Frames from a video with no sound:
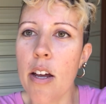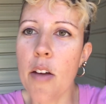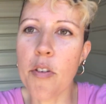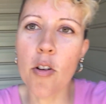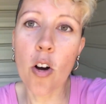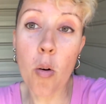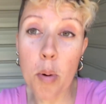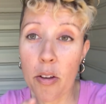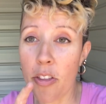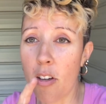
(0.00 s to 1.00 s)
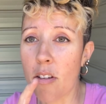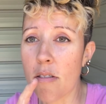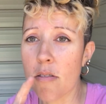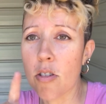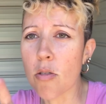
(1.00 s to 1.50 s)
If you know about the
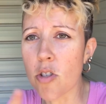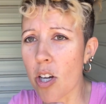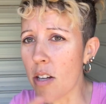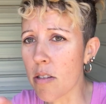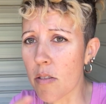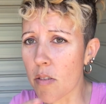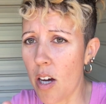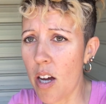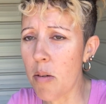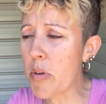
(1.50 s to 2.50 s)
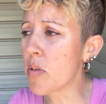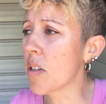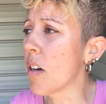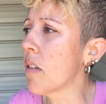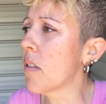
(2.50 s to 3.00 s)
2 gens of the
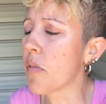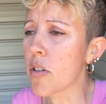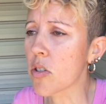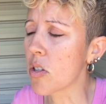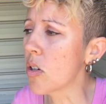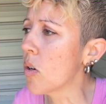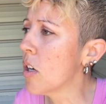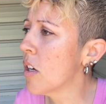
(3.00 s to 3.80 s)
Hayabusa, the first 2,